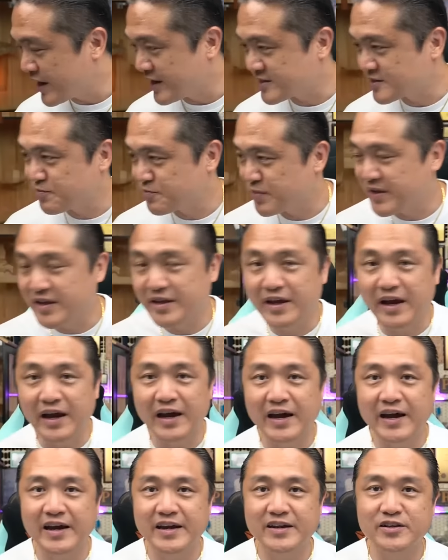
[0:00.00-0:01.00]

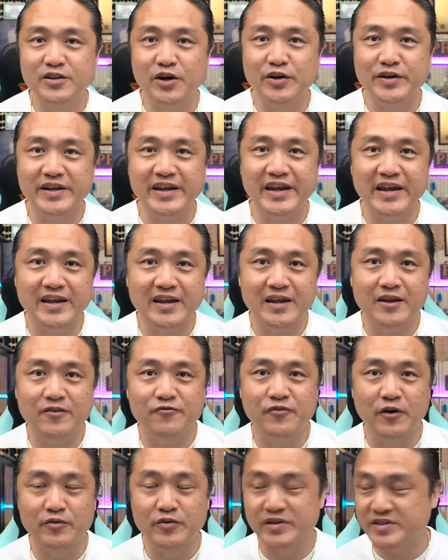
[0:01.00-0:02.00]

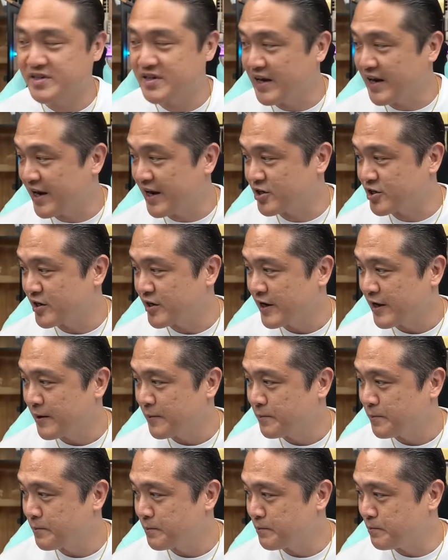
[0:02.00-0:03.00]

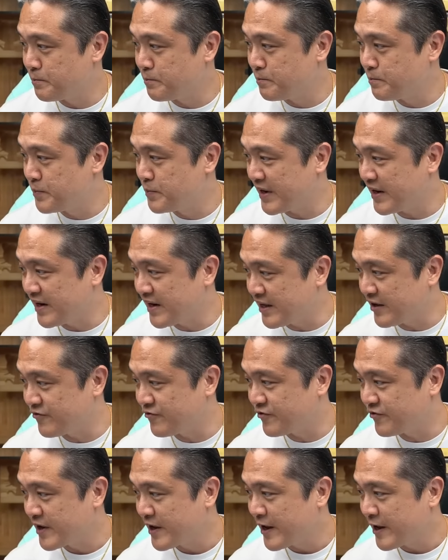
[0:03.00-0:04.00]

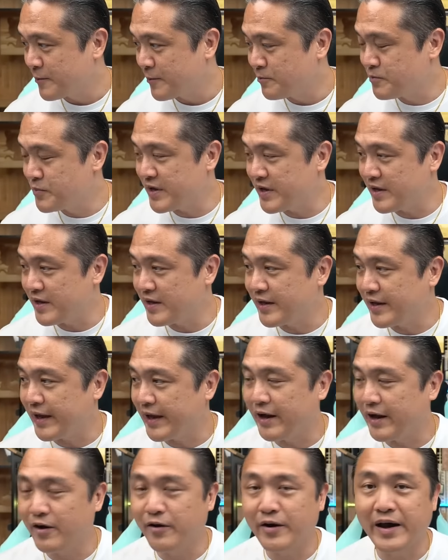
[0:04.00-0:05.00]
spi.ke/belief,
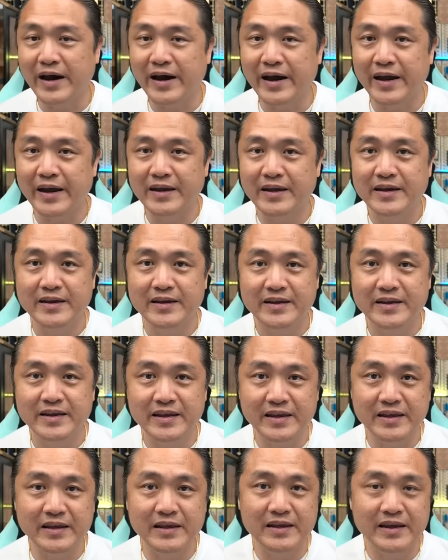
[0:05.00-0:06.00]

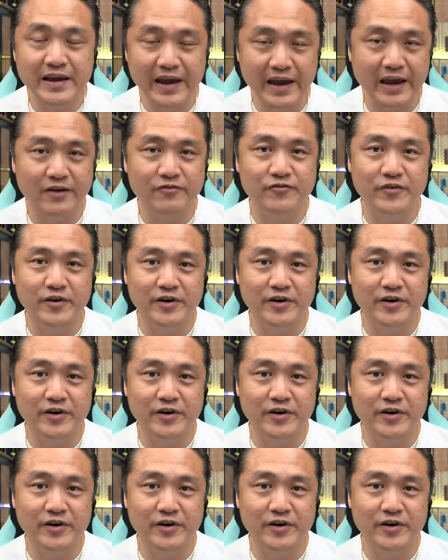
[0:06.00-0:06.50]
BELIEF.